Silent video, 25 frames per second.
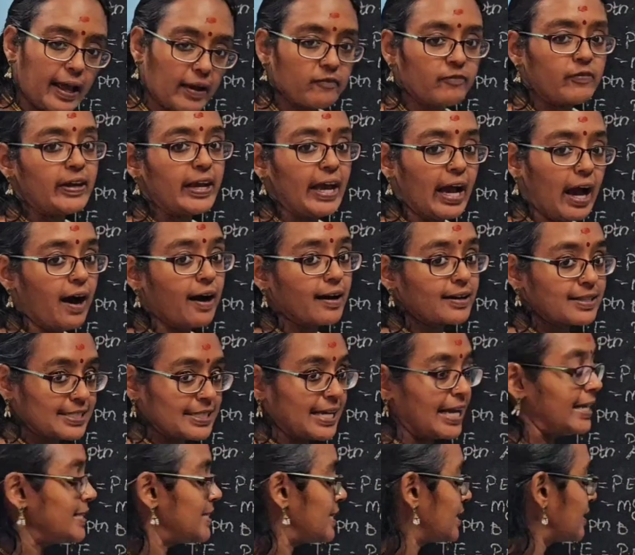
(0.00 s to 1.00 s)
we are
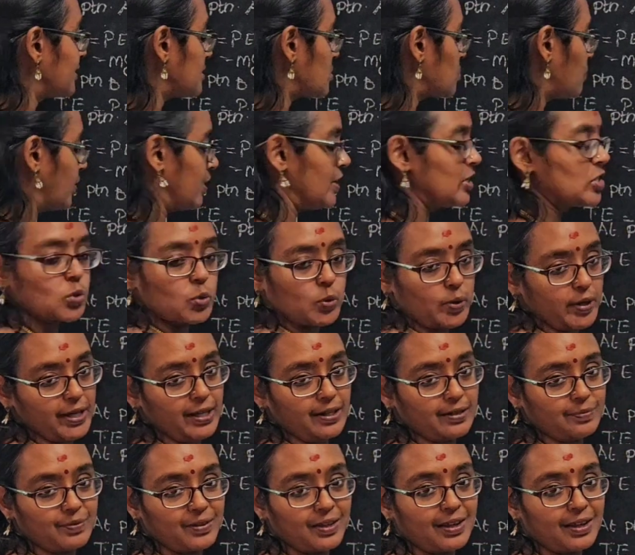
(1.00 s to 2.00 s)
changing this v square